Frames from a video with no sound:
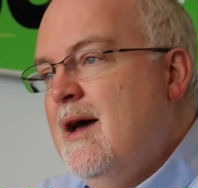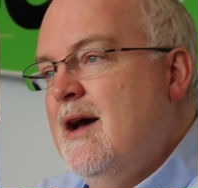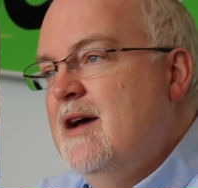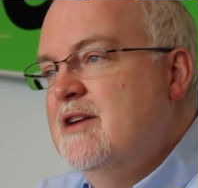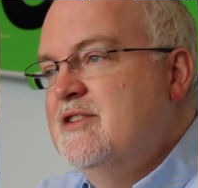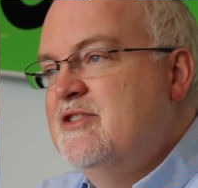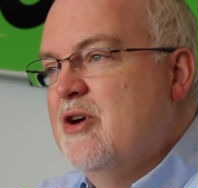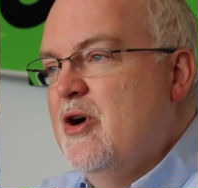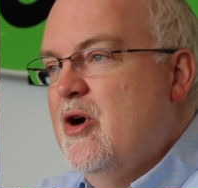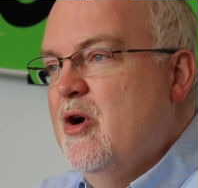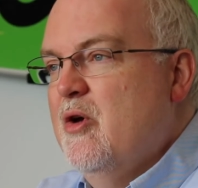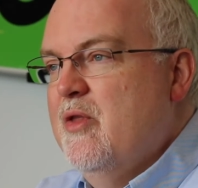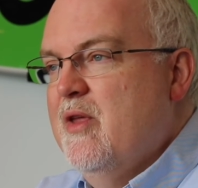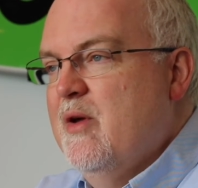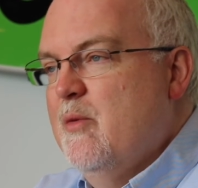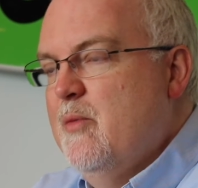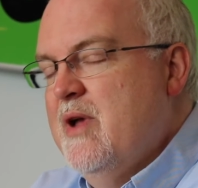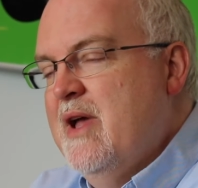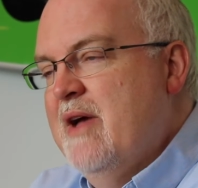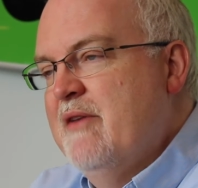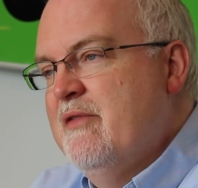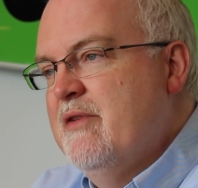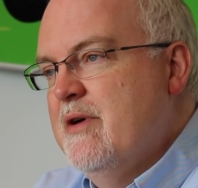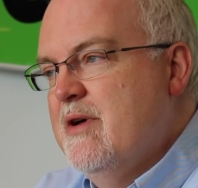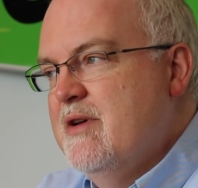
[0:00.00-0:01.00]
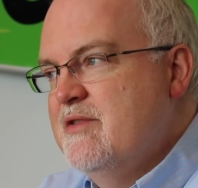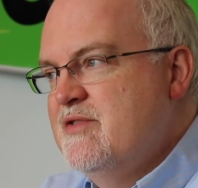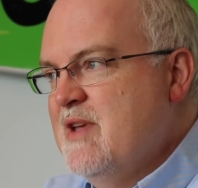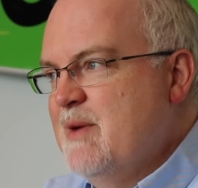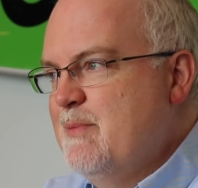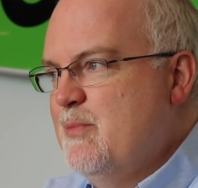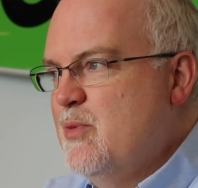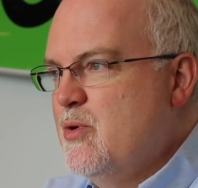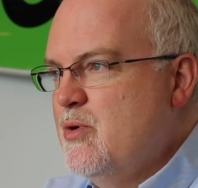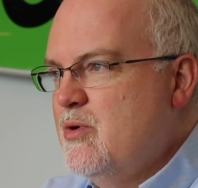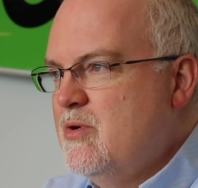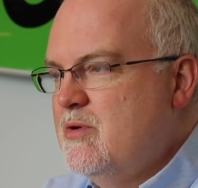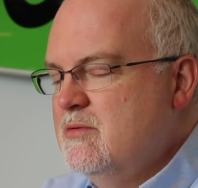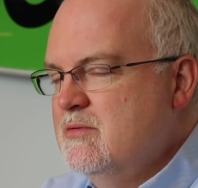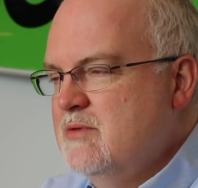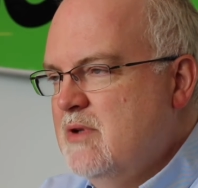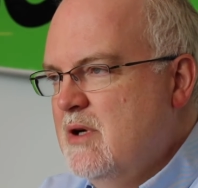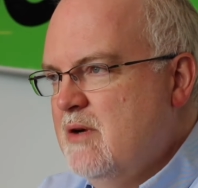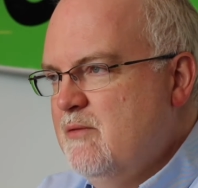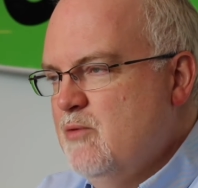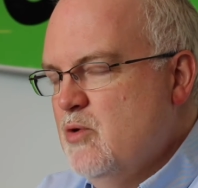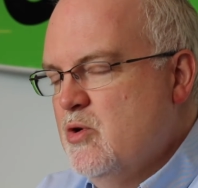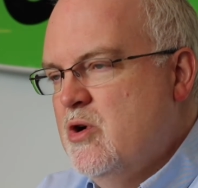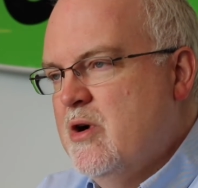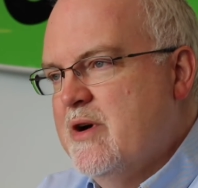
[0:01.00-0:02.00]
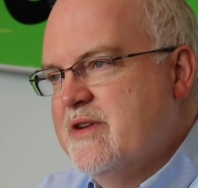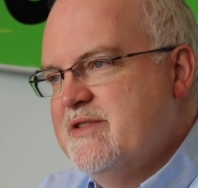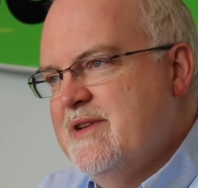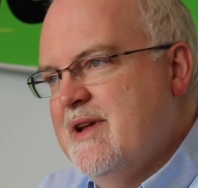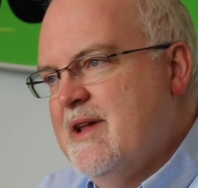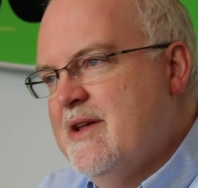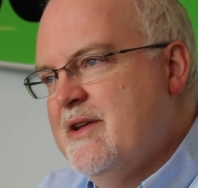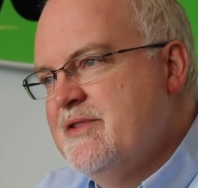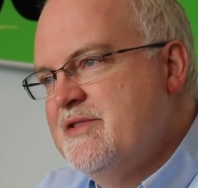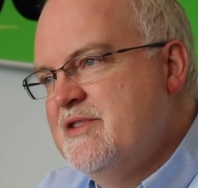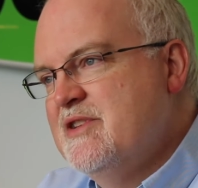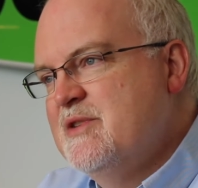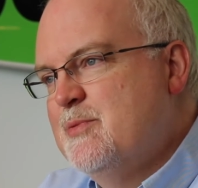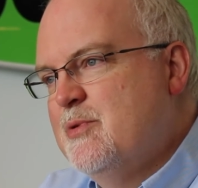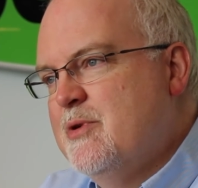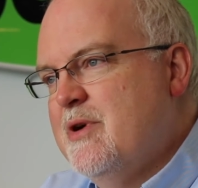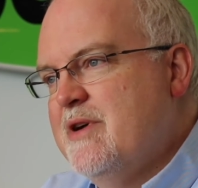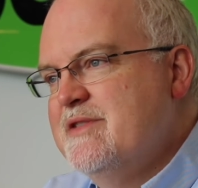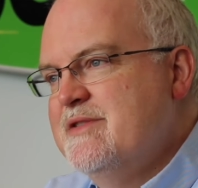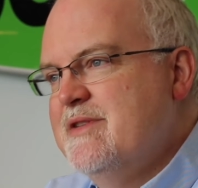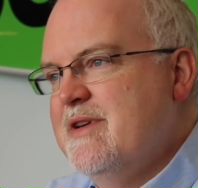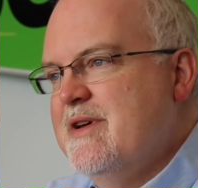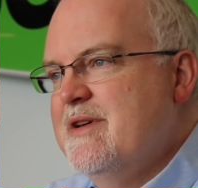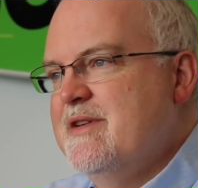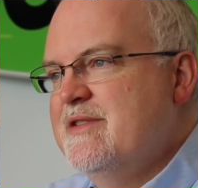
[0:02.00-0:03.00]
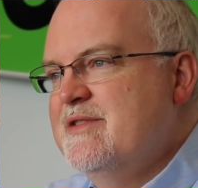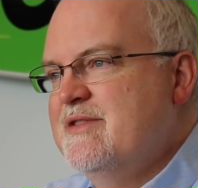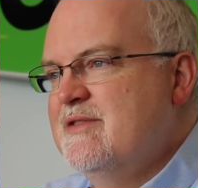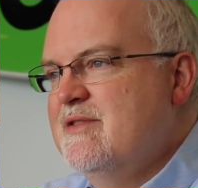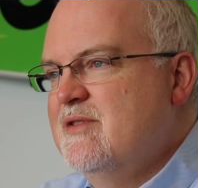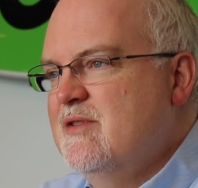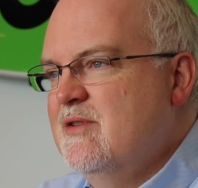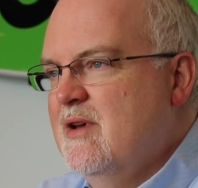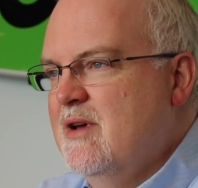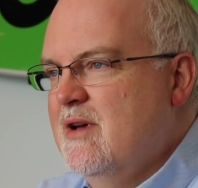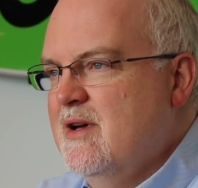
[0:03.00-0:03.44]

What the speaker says: So then we have a simple root cause analysis process